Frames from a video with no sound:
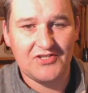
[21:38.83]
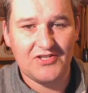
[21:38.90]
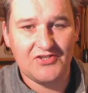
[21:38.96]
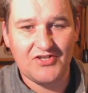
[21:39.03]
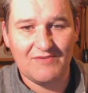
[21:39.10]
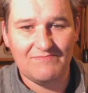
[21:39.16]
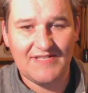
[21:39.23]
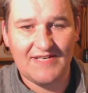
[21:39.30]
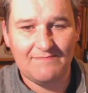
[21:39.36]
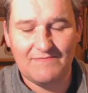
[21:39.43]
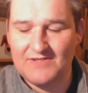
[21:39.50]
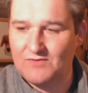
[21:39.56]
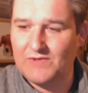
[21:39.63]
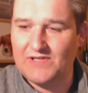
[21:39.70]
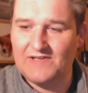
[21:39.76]
Changed the drip
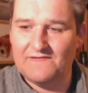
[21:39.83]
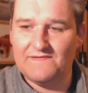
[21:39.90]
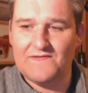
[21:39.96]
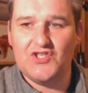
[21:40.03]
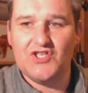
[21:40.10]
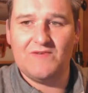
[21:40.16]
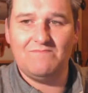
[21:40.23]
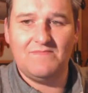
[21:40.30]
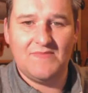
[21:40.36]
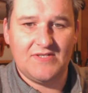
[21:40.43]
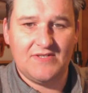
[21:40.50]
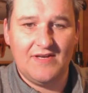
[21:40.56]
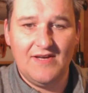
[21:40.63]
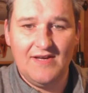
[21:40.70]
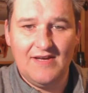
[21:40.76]
tip to one of
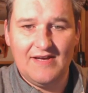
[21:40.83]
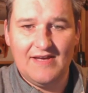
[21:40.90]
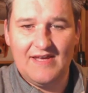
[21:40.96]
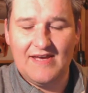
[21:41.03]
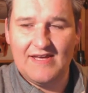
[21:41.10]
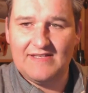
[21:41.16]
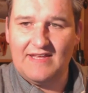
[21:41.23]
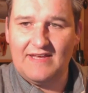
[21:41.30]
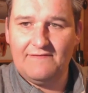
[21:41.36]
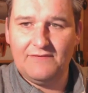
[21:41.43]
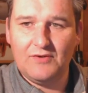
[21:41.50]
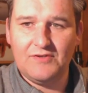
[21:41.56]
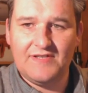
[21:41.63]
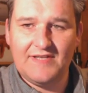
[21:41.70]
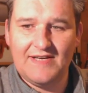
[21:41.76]
Jim's
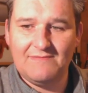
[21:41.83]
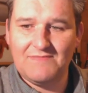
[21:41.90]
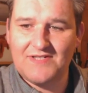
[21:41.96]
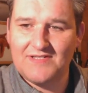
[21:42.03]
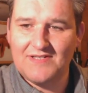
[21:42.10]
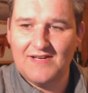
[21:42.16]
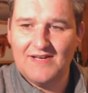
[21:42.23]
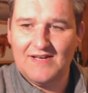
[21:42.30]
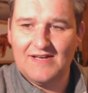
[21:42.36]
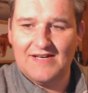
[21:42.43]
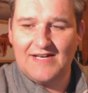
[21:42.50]
Teflon tips,